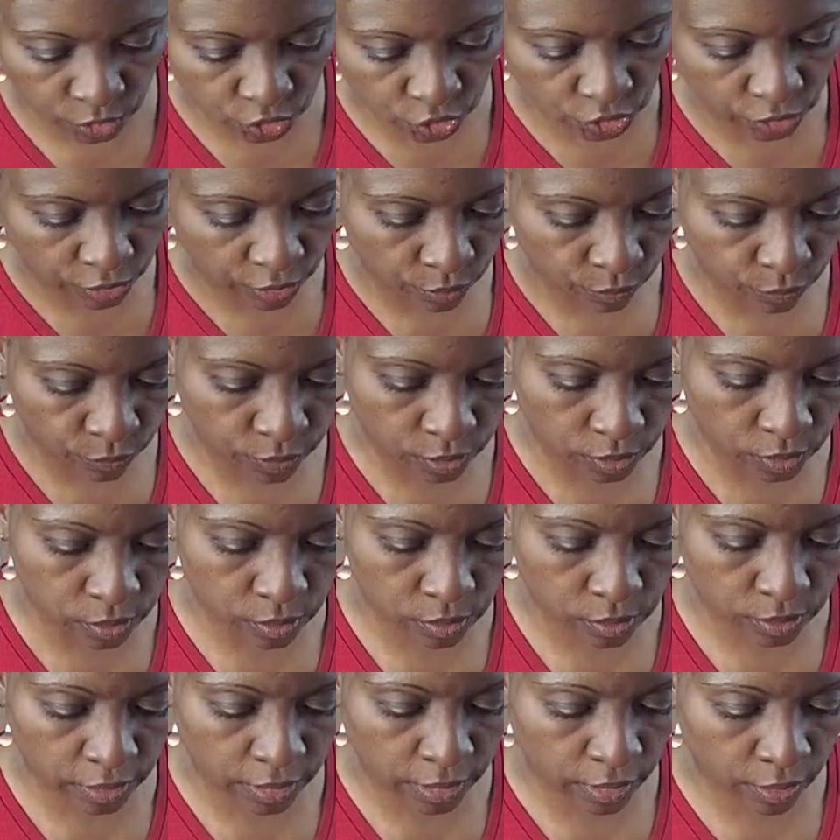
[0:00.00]
Sharing
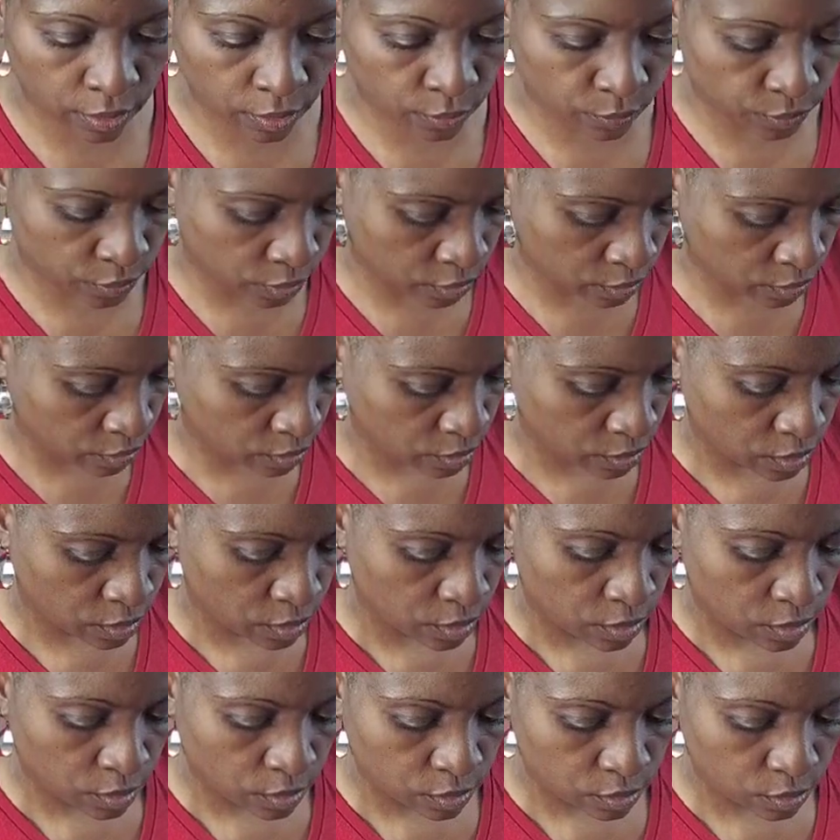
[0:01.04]
is caring.
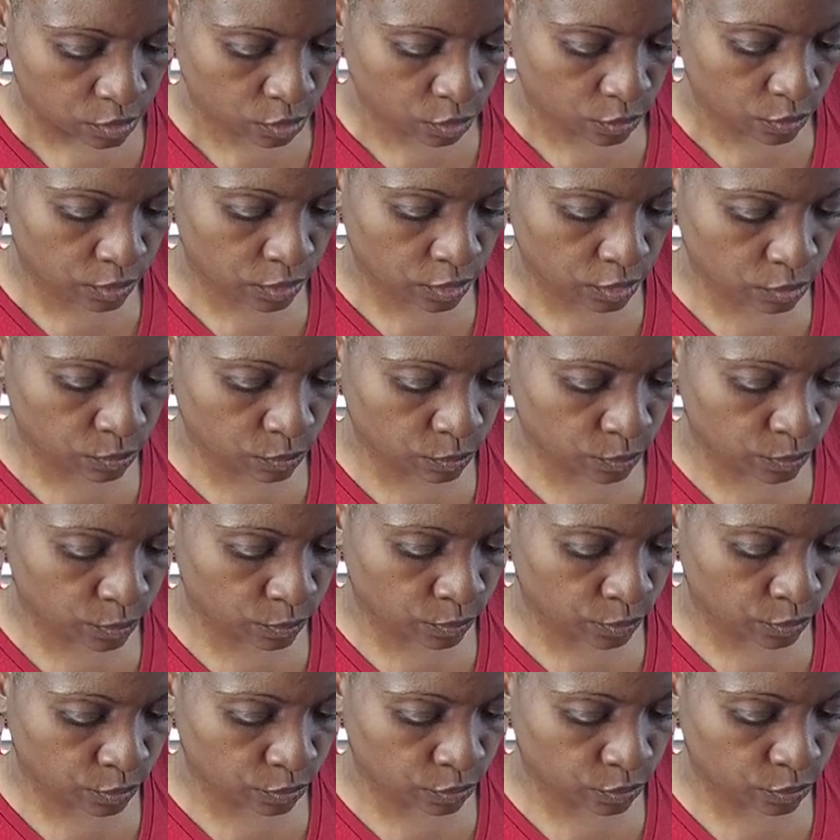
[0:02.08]
So, and that's what we
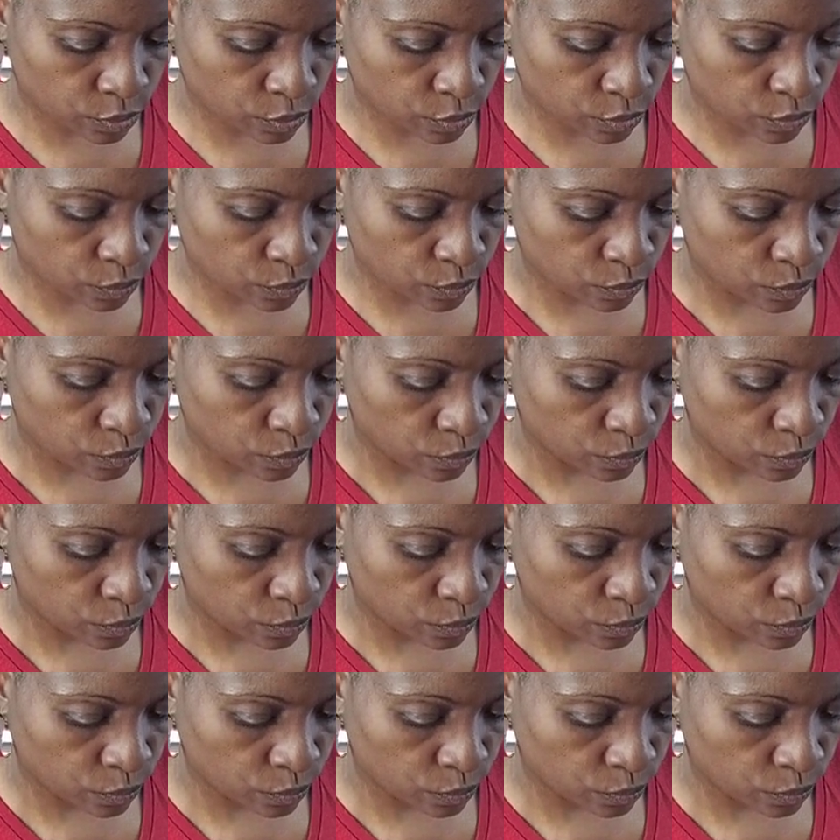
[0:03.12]
want to do.